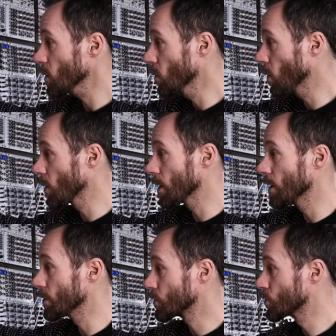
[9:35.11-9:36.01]
or
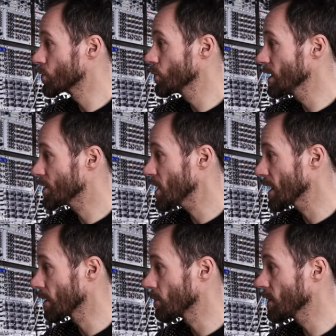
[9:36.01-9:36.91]
a
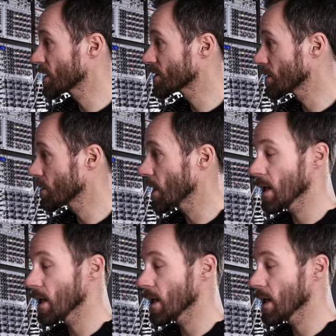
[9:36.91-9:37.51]
three-channel mixer